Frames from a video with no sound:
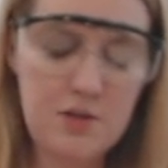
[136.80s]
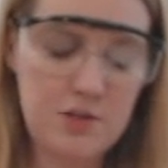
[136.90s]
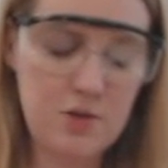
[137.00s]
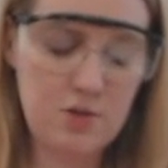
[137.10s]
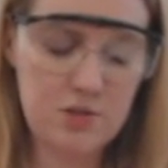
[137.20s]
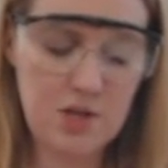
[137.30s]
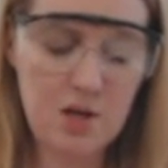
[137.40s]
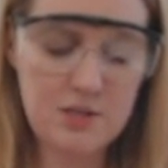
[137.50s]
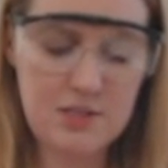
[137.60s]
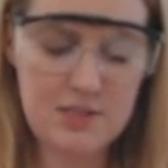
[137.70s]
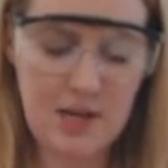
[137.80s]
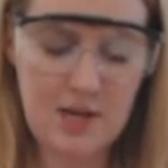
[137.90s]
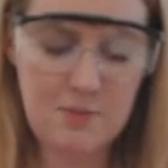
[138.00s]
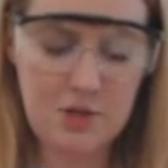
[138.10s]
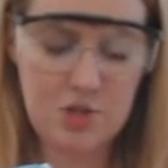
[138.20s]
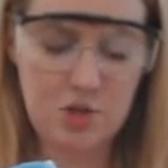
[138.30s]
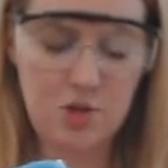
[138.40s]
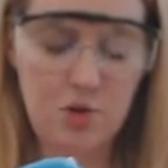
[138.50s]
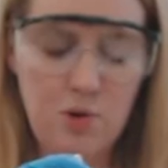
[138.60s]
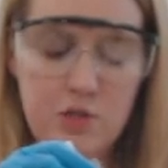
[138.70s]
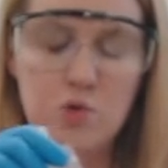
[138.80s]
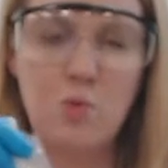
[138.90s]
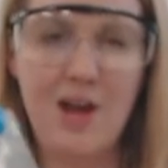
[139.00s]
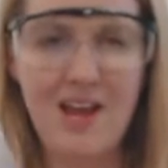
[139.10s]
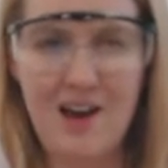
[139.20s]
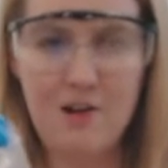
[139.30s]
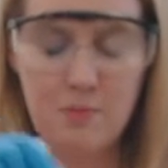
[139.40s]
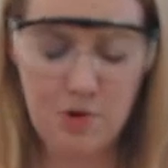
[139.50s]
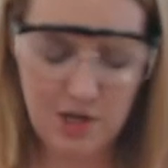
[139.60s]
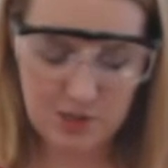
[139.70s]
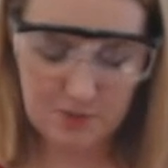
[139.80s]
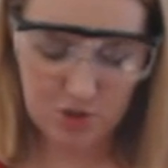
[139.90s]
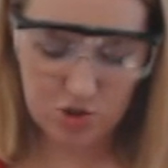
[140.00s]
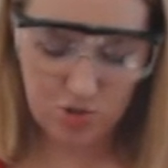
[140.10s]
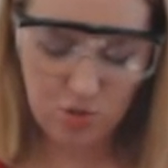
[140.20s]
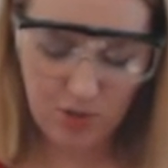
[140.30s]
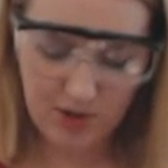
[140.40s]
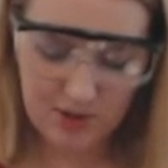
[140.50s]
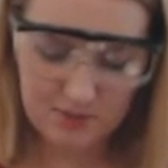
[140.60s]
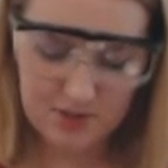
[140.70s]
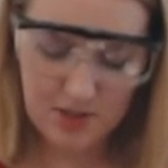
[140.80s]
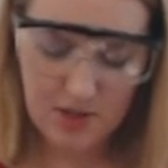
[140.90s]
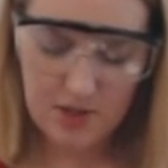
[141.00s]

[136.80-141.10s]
So your salt and sand mixture, you're going to weigh out approximately 2 grams.